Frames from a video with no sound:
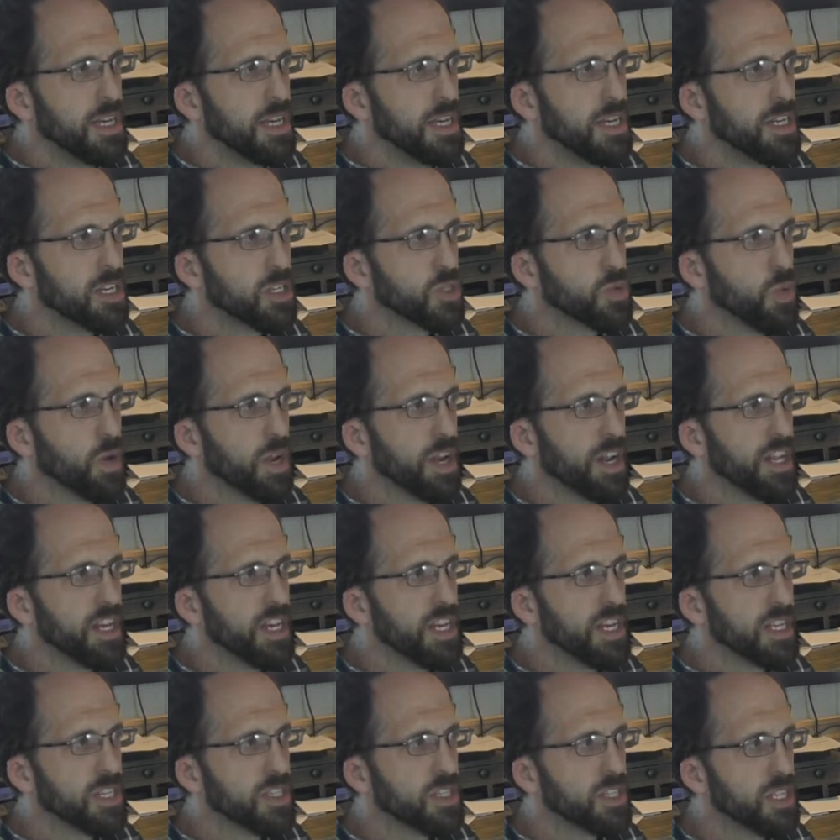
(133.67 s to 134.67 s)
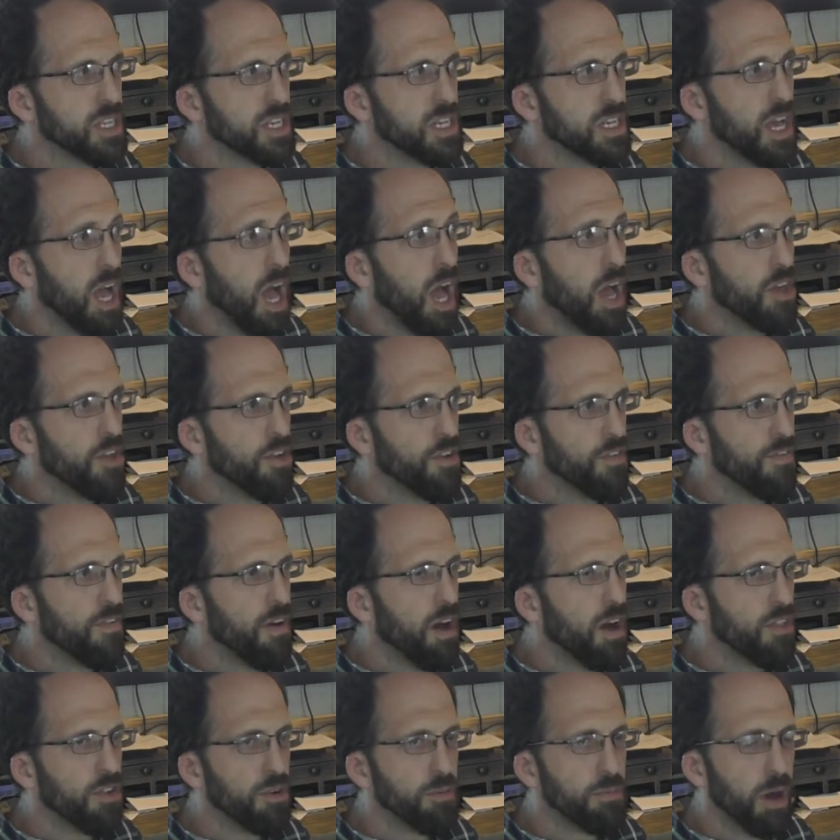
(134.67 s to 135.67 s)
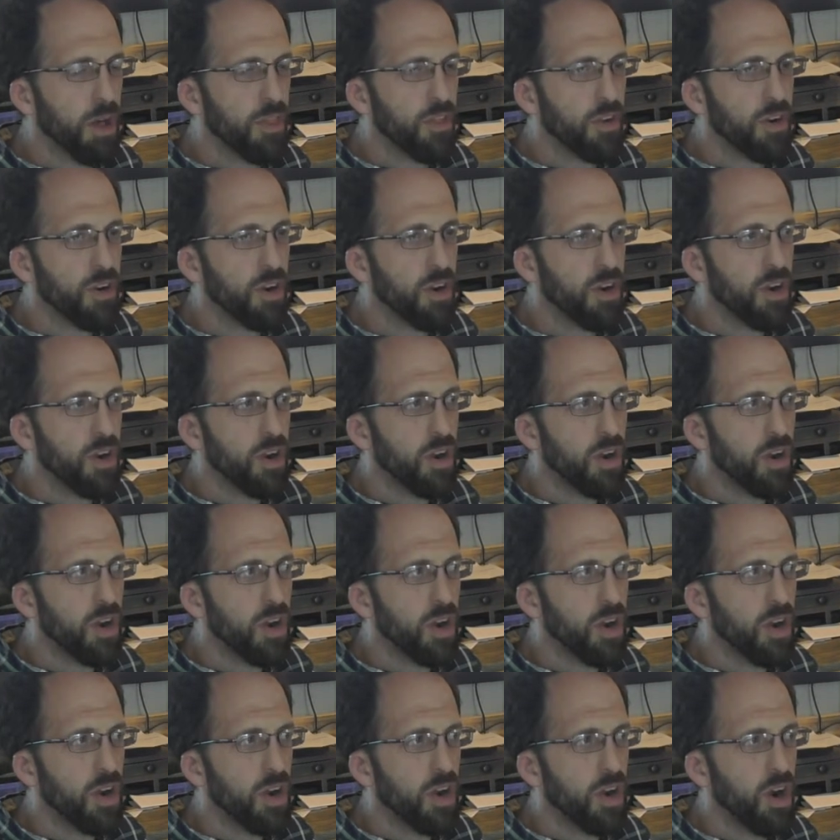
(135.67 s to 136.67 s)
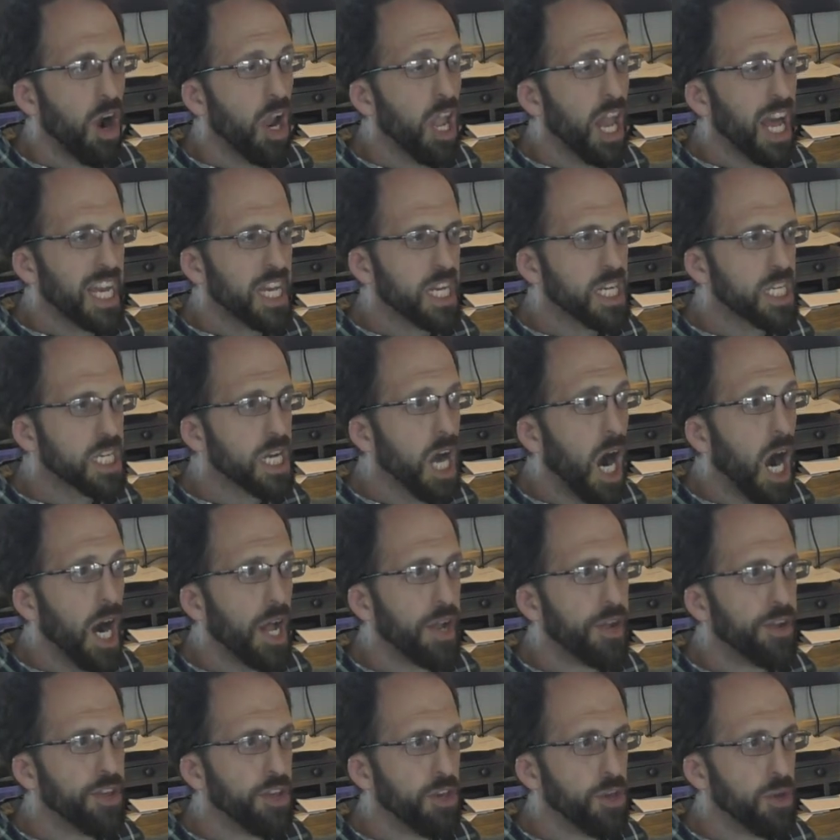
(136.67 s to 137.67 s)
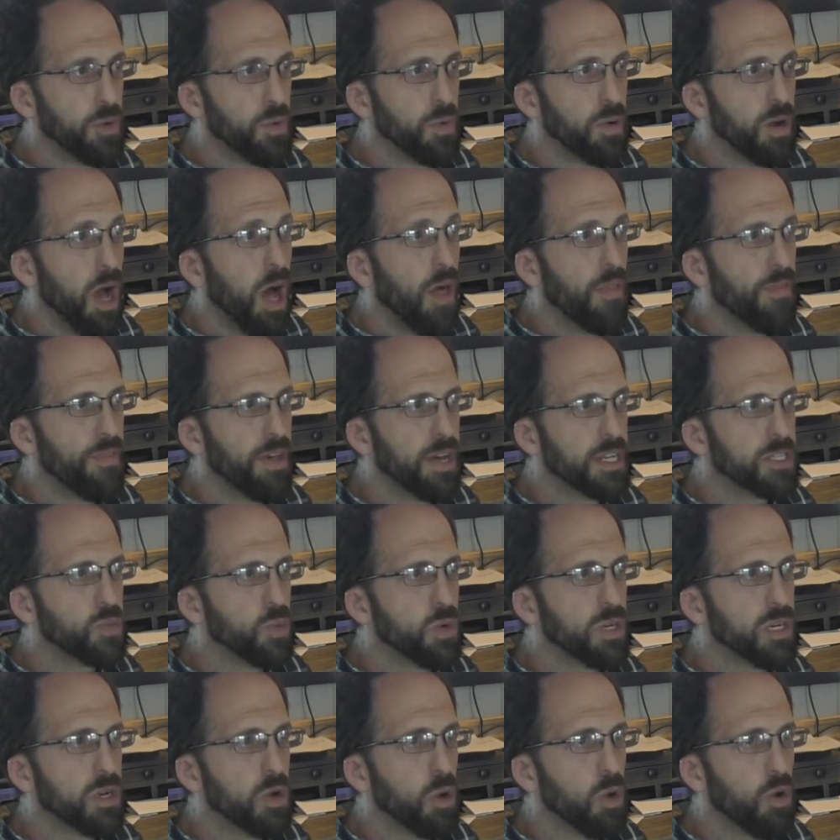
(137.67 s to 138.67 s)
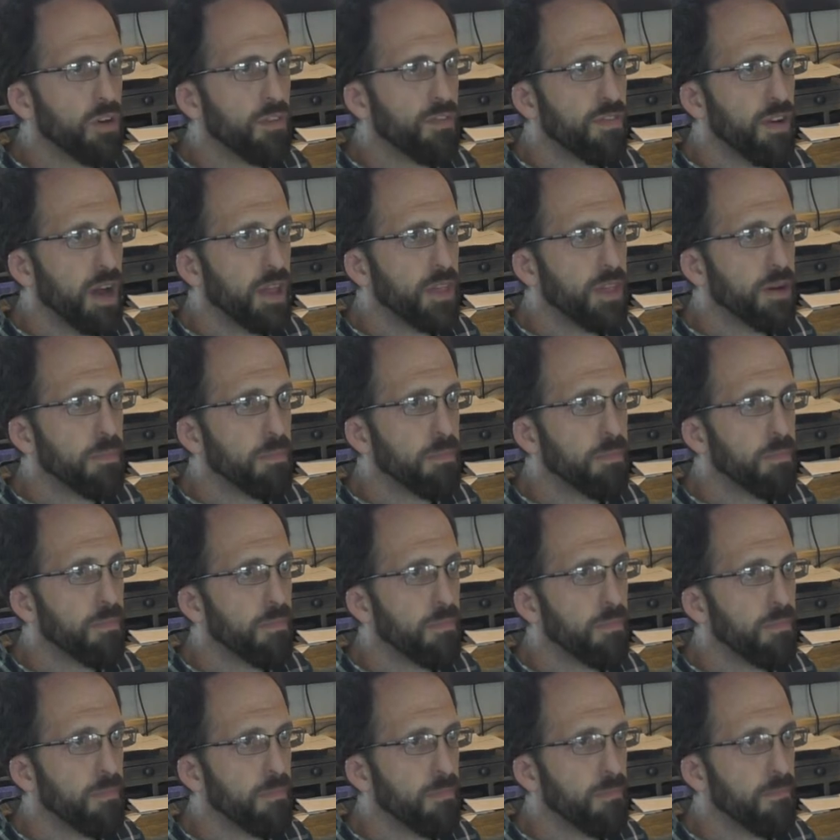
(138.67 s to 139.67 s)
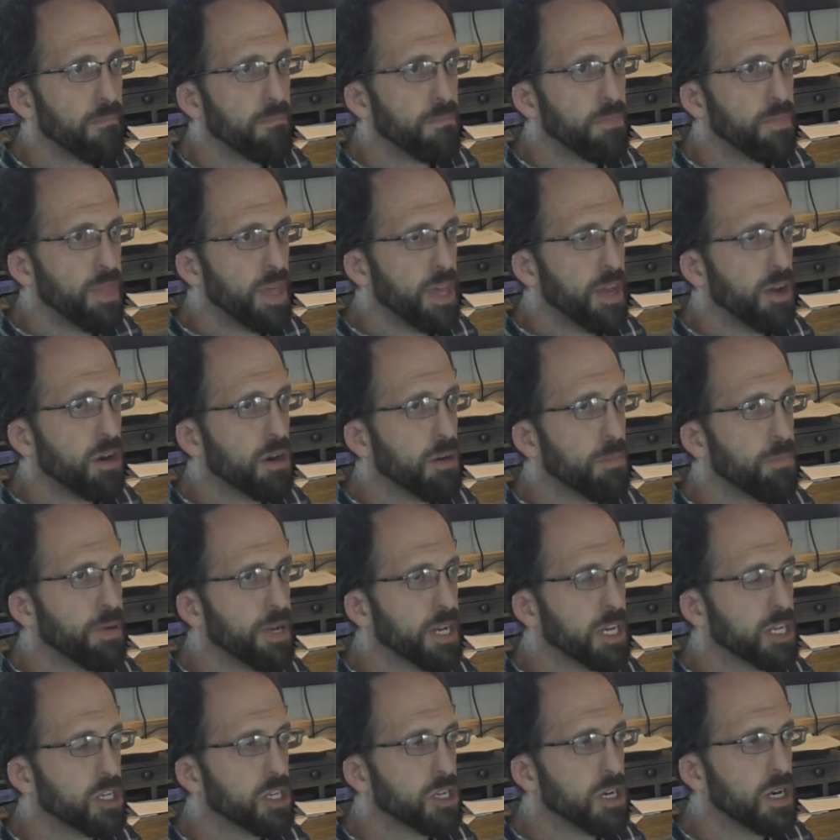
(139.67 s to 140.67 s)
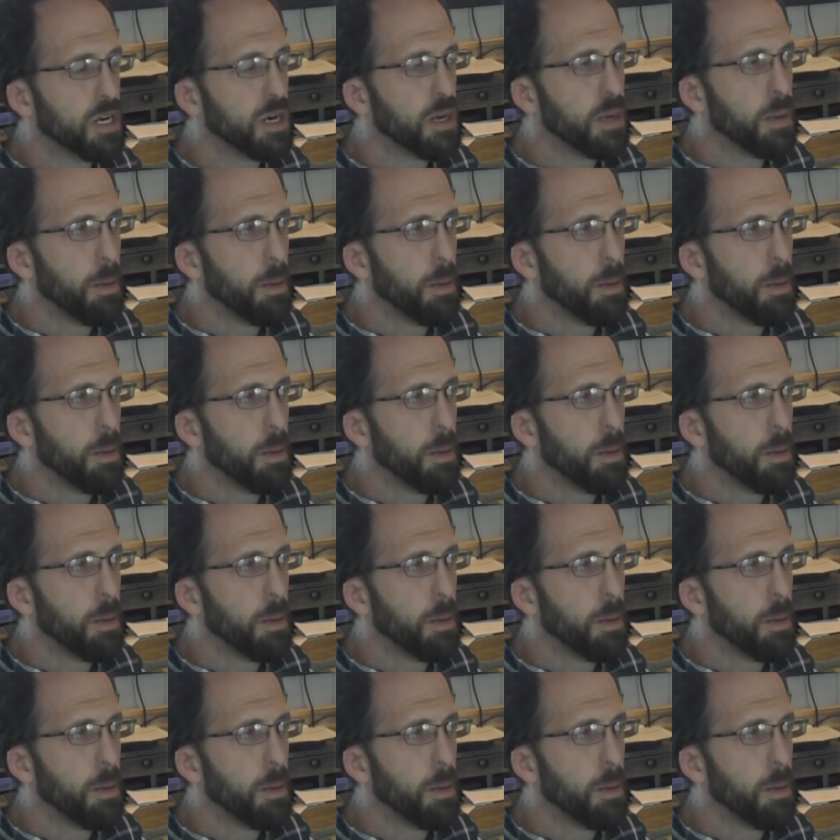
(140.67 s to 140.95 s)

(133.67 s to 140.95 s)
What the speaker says: Here's what it is. Your father and mother are like God to you. That's why you glorify them. They are a picture.